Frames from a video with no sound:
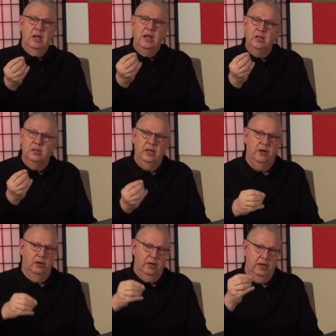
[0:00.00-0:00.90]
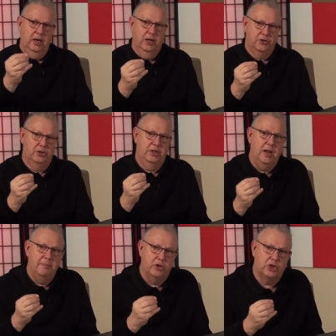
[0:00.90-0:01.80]
He literally is
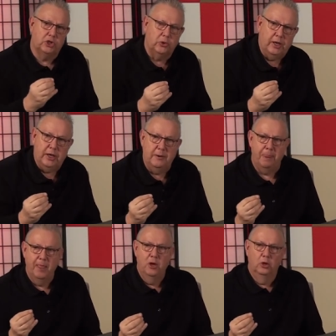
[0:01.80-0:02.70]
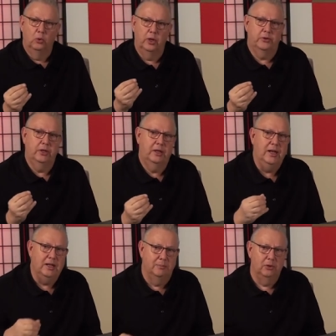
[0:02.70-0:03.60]
demonstrating what the
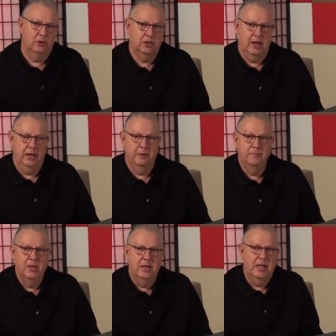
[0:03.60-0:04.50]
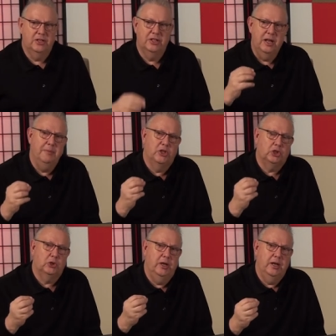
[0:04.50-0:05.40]
kingdom looks like. He is
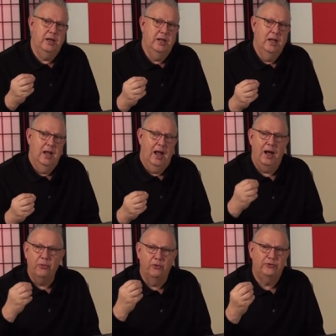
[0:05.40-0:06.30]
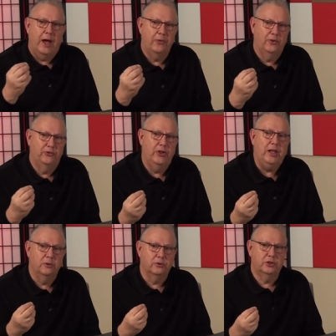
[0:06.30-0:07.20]
demonstrating how the Father
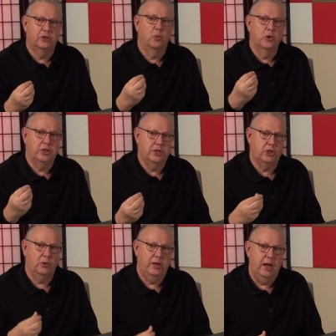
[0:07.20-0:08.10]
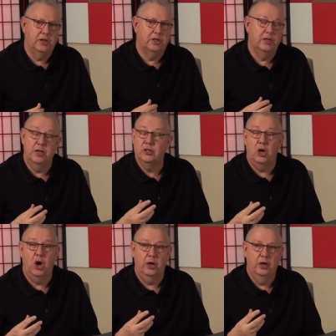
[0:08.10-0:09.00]
feels towards His creation in His
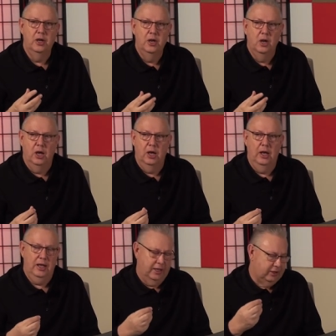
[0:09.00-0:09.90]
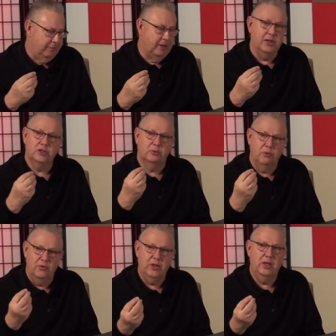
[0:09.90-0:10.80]
heart uh, as He begins to
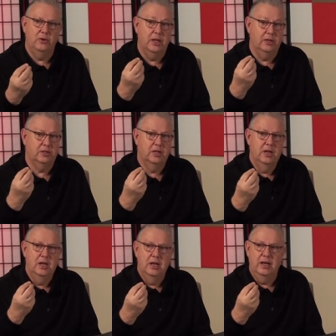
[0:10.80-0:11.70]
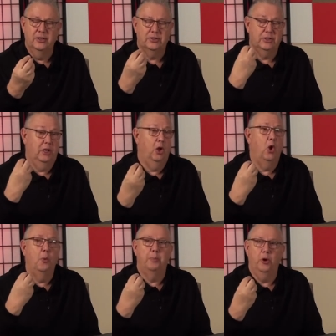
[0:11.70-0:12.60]
reveal His, His
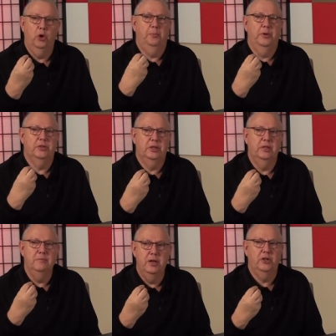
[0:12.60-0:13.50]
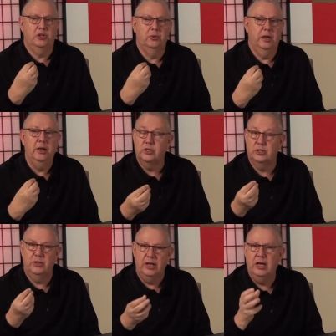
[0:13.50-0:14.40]
whole purpose in ministry is
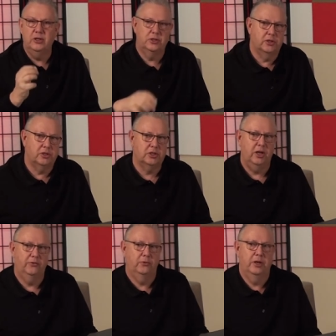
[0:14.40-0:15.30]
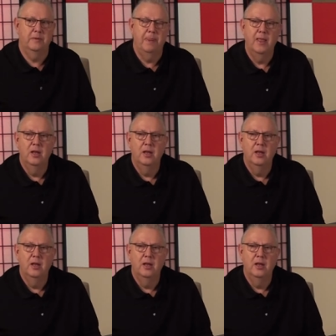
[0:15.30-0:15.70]
to ease the suffering